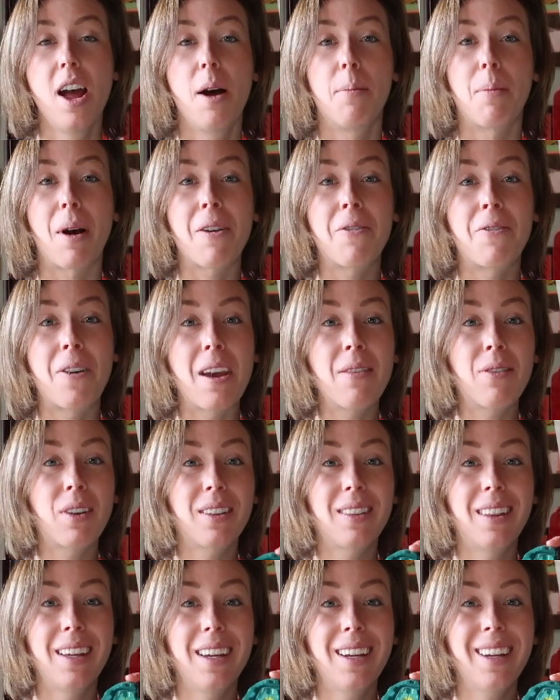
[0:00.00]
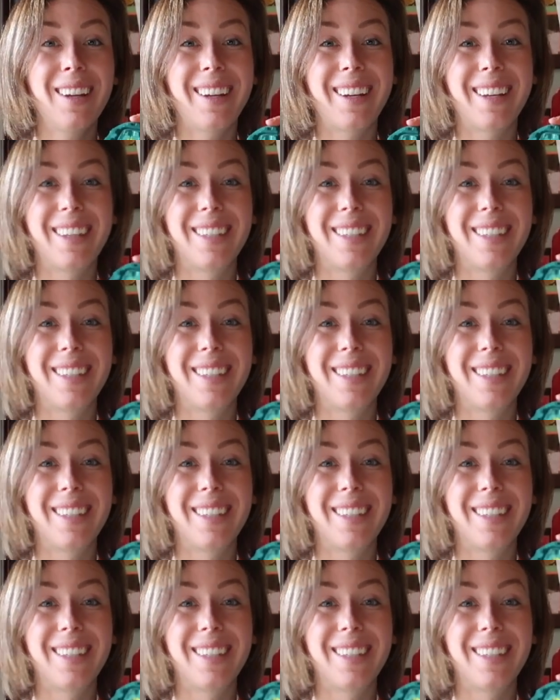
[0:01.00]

My favorite thing